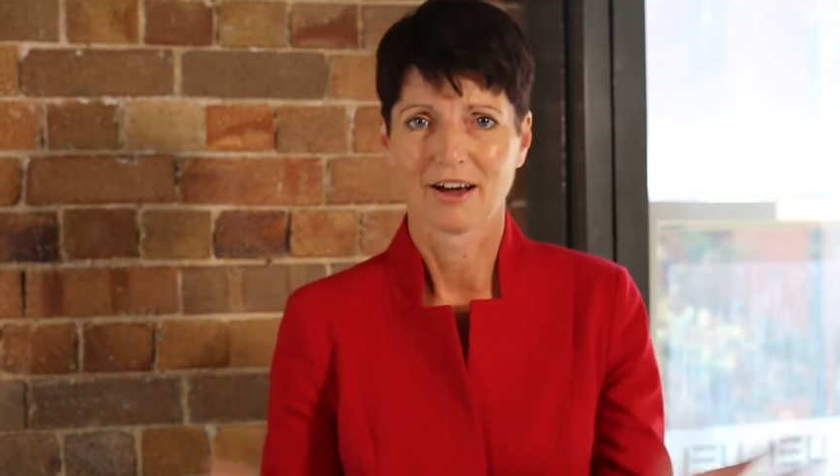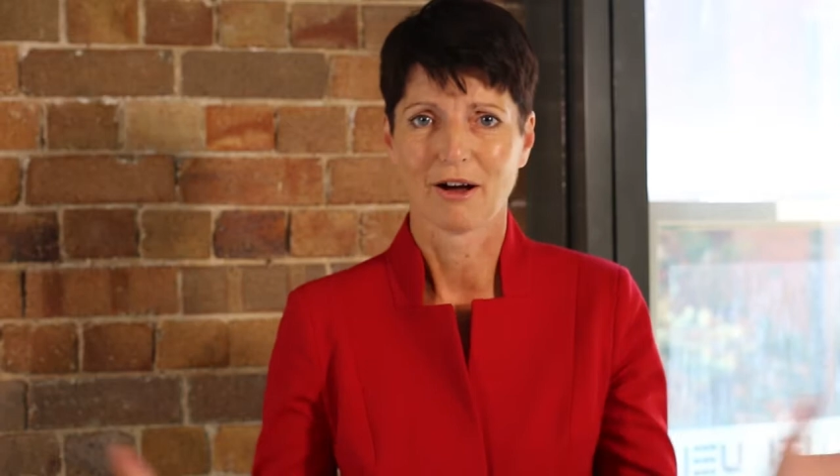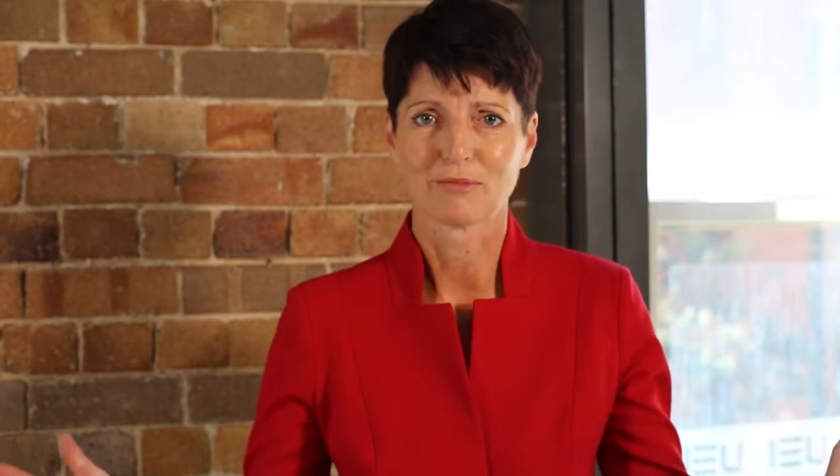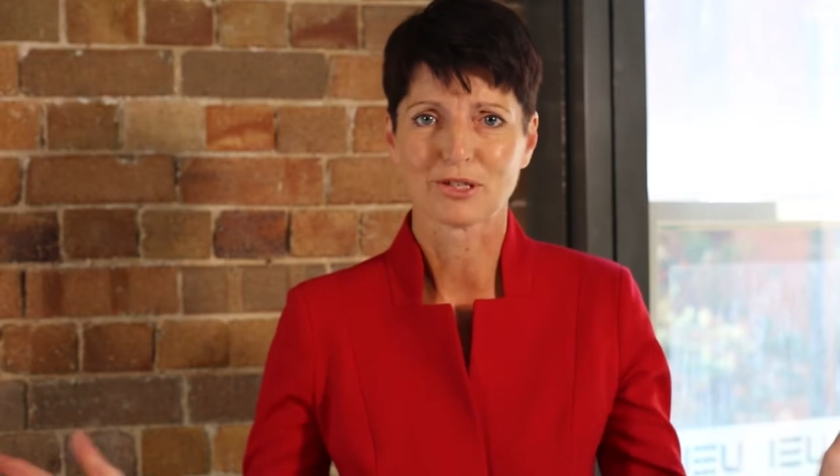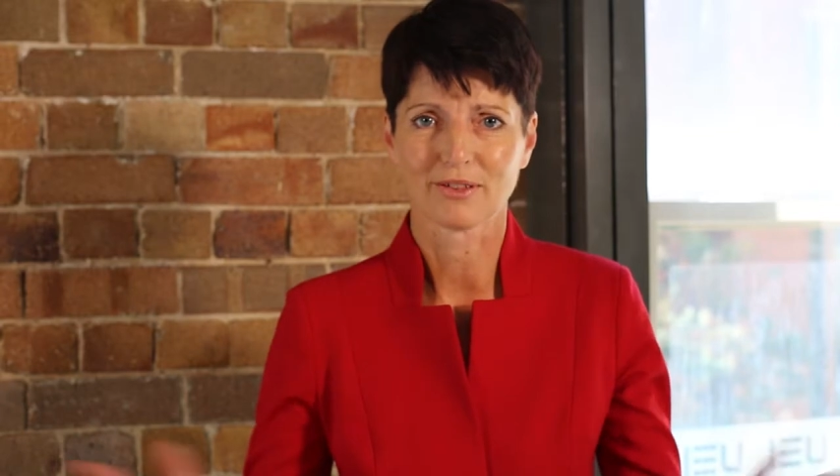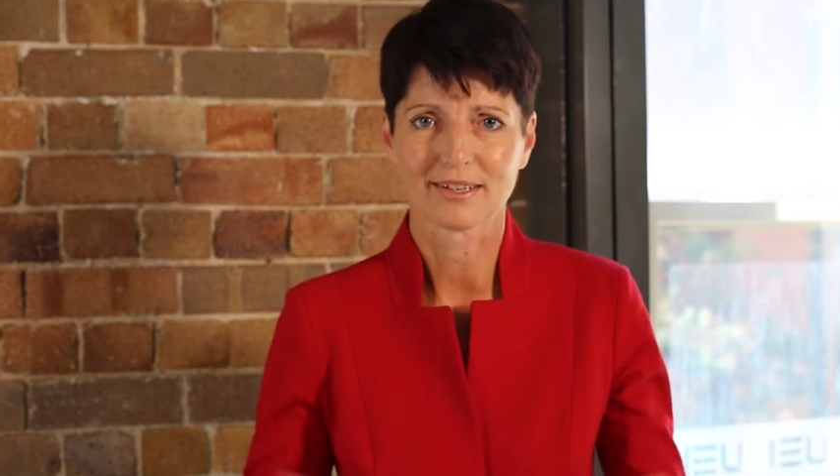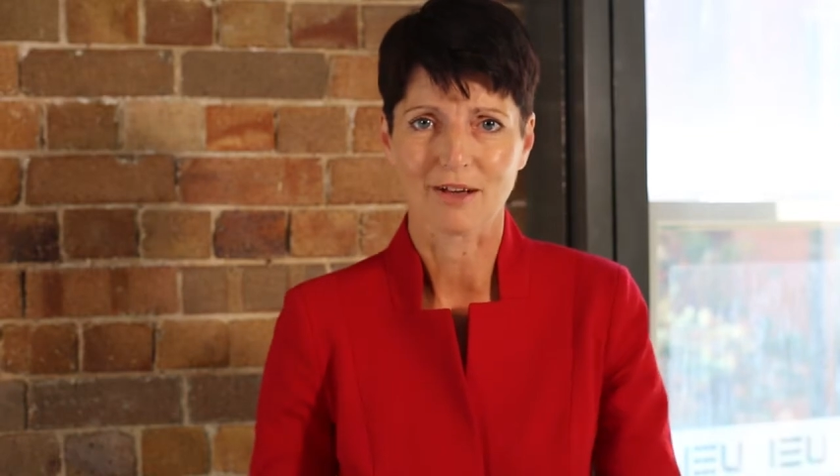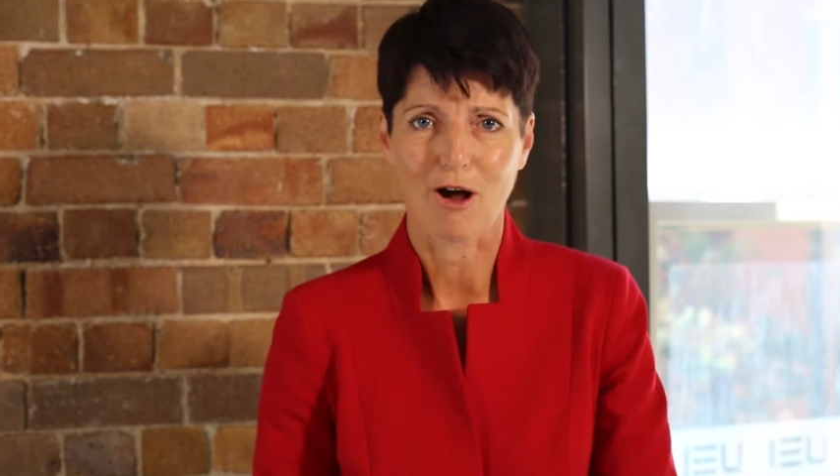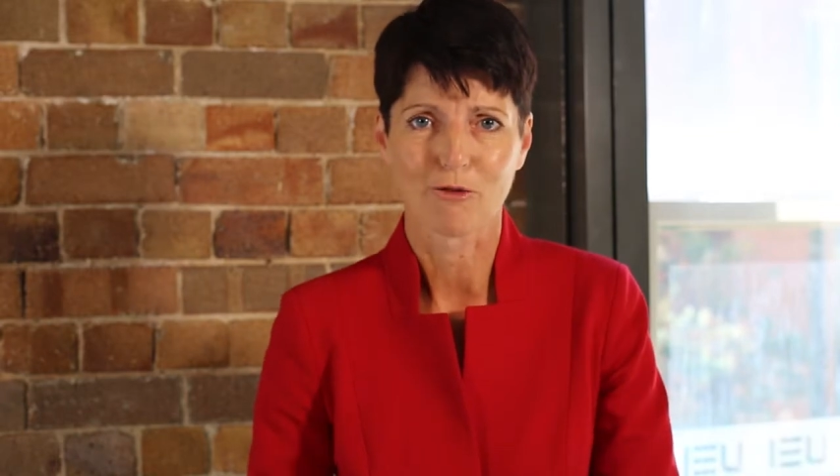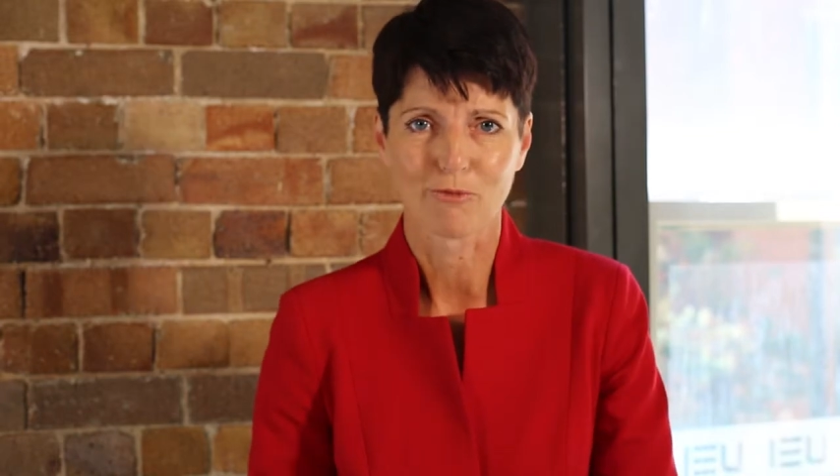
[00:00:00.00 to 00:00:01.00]
I'm sure there's
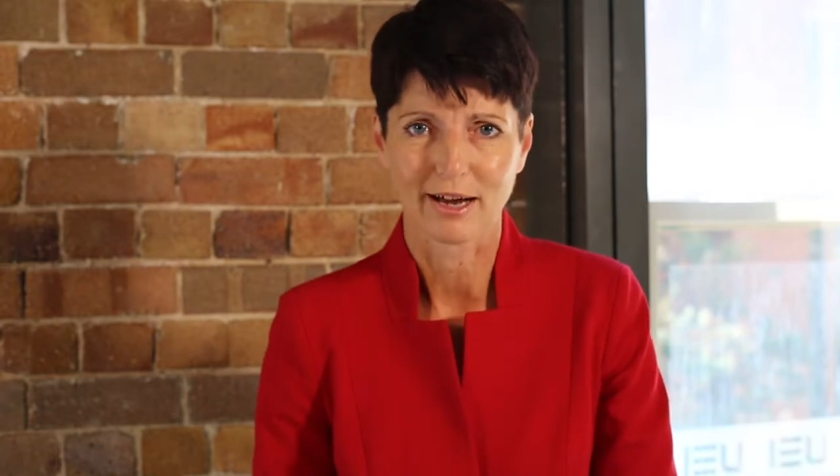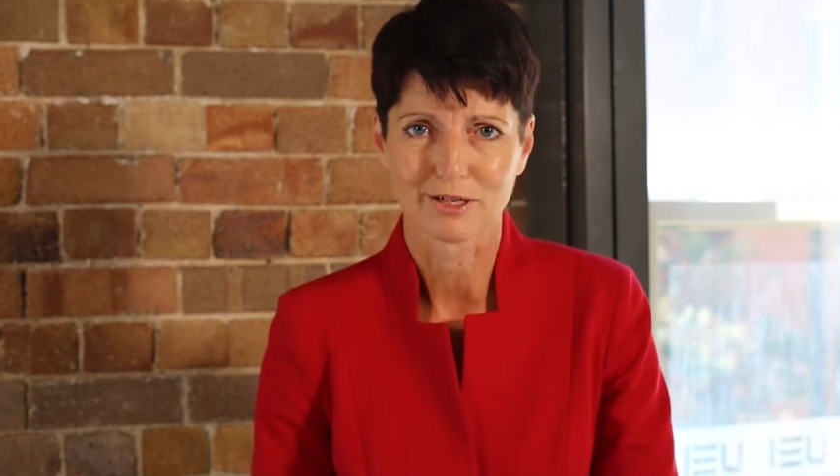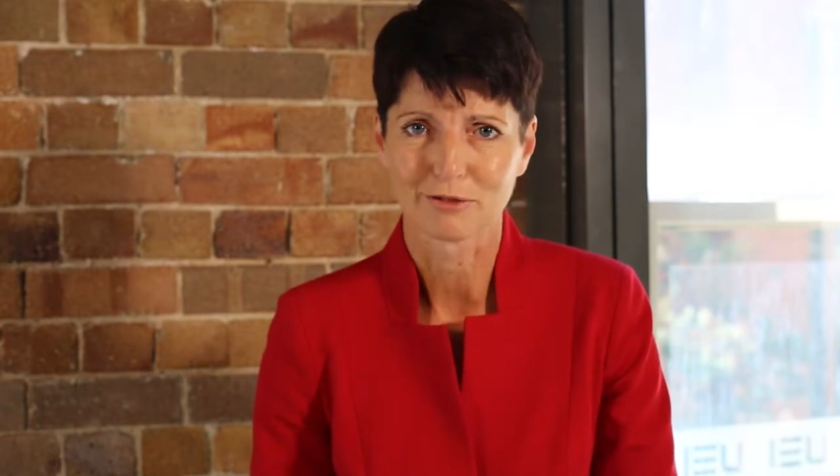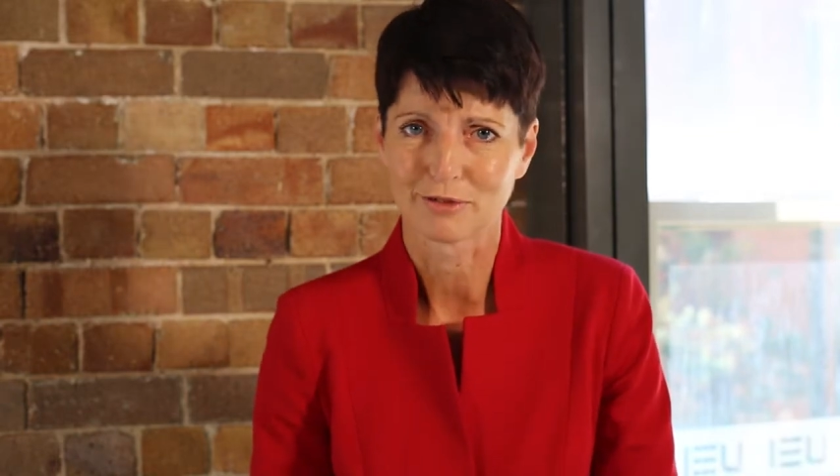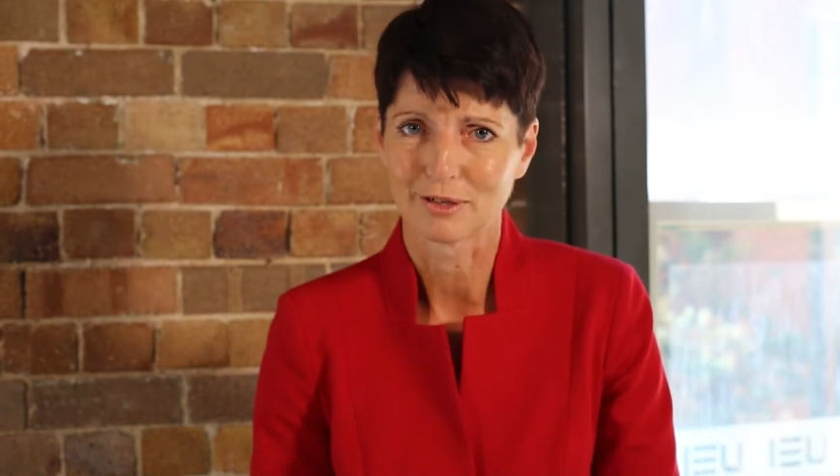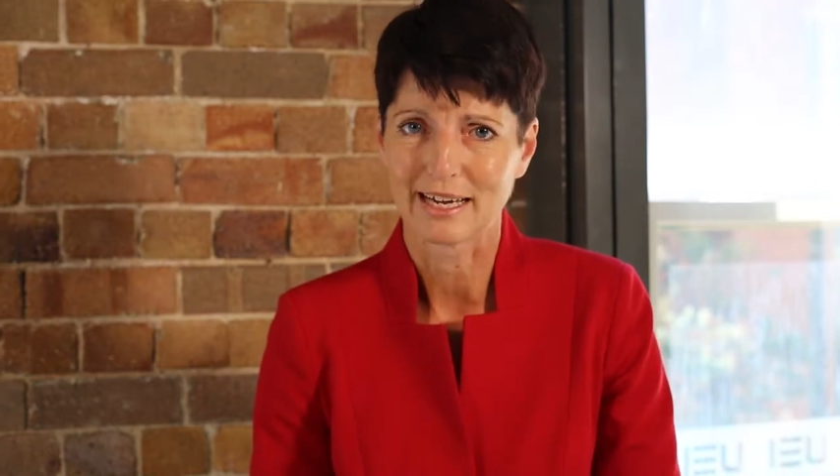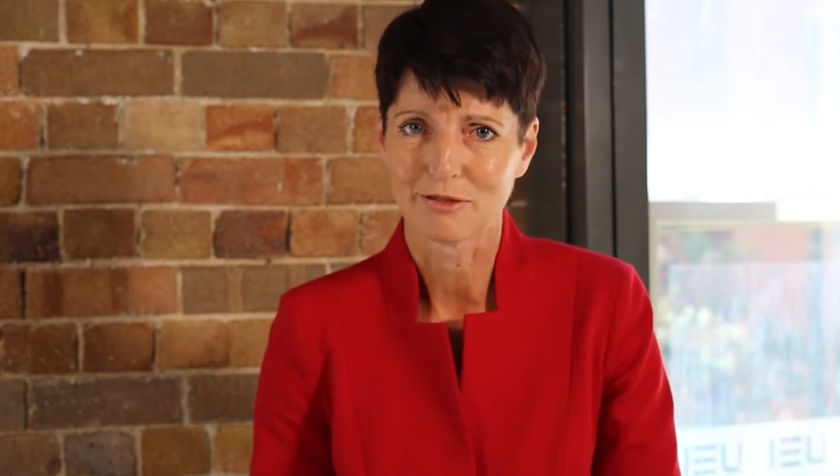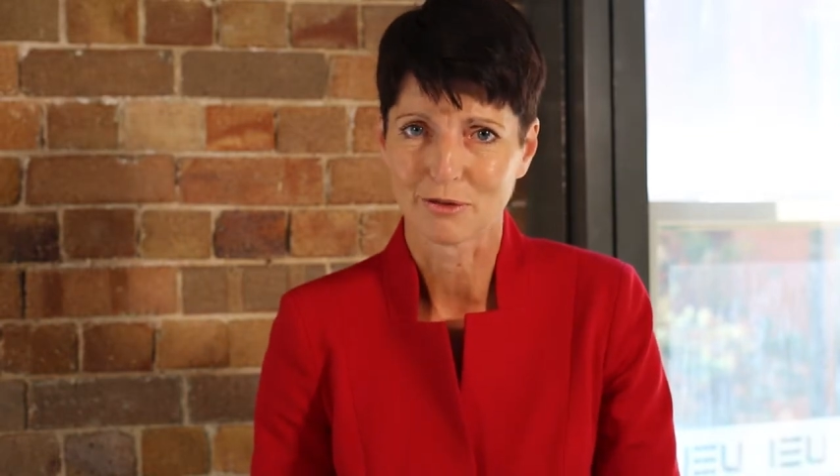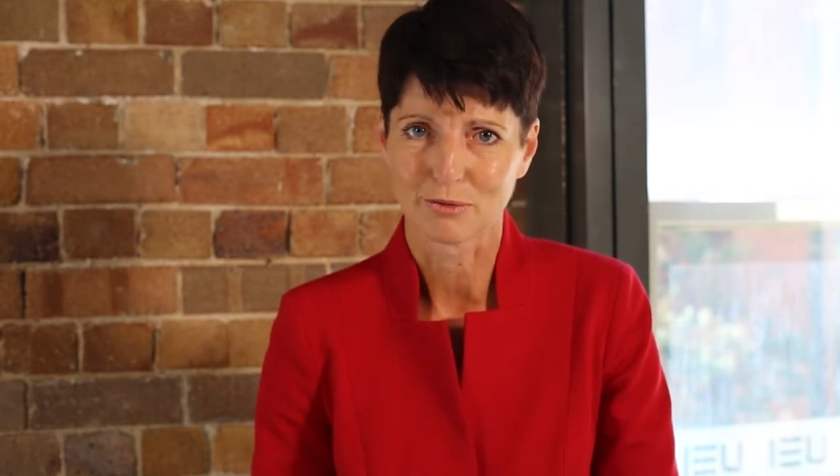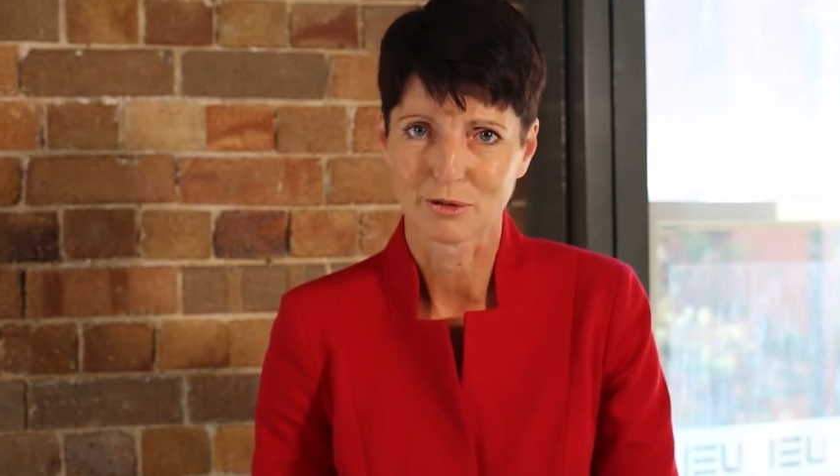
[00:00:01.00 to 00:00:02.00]
a whole range of you
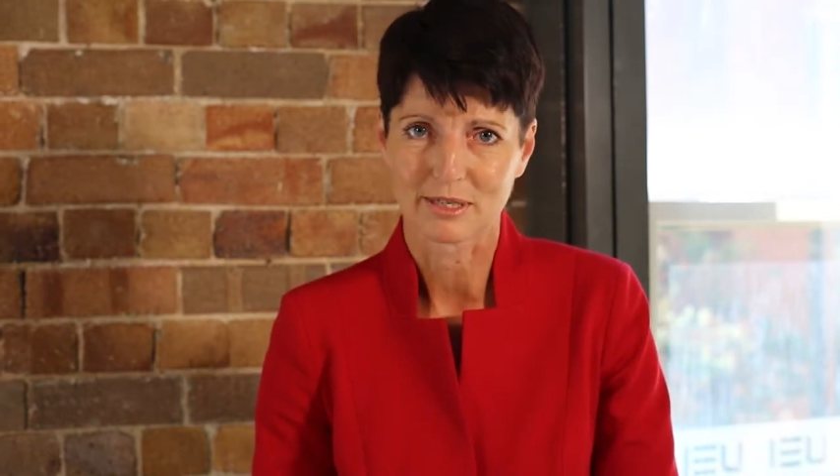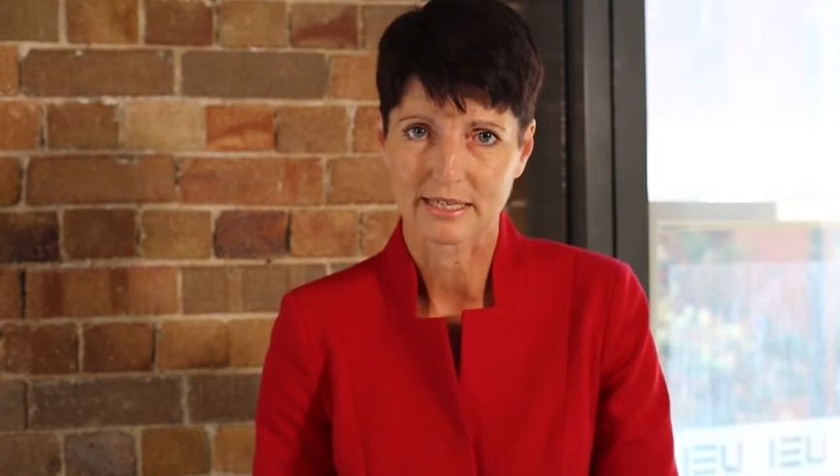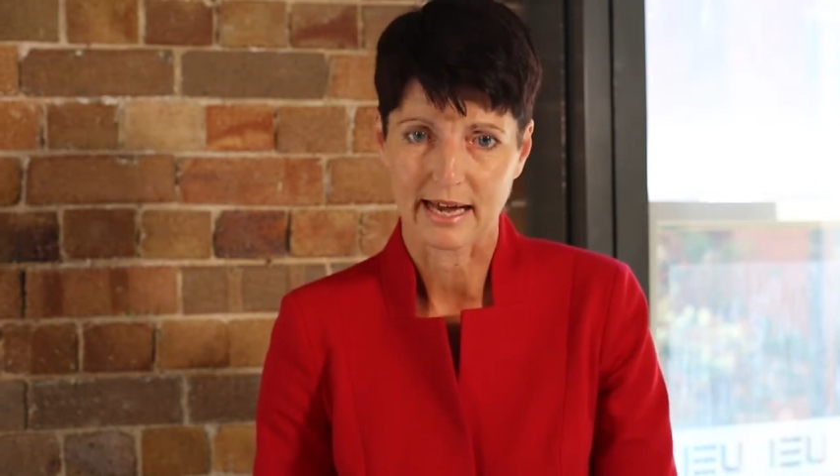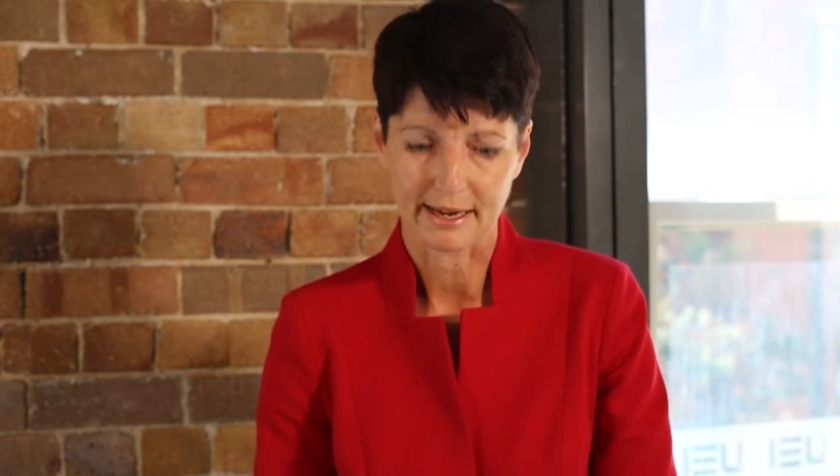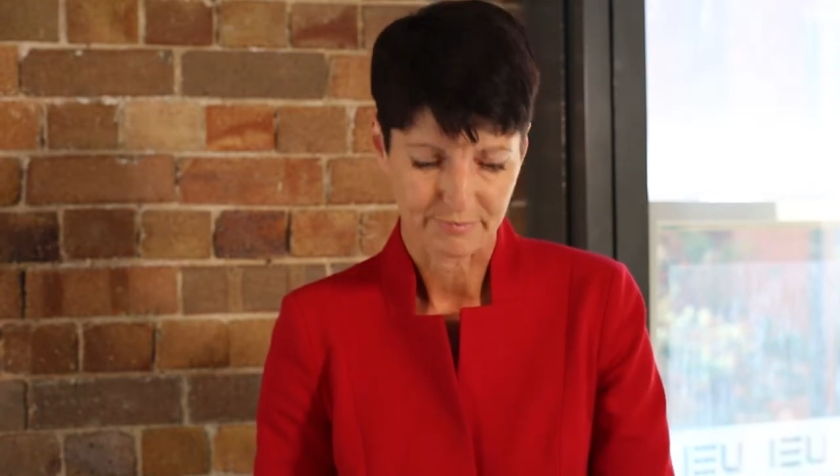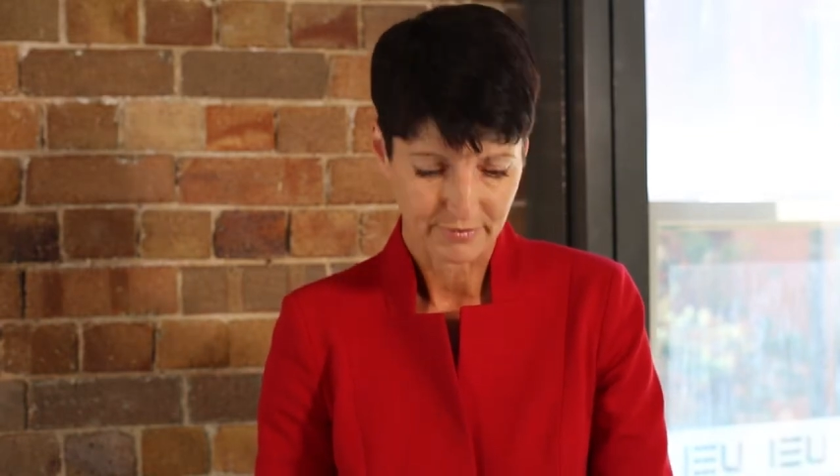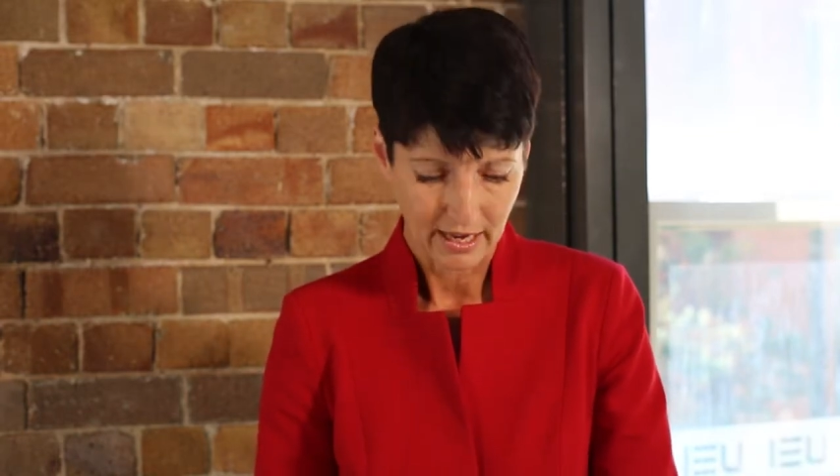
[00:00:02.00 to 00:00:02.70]
in the room today.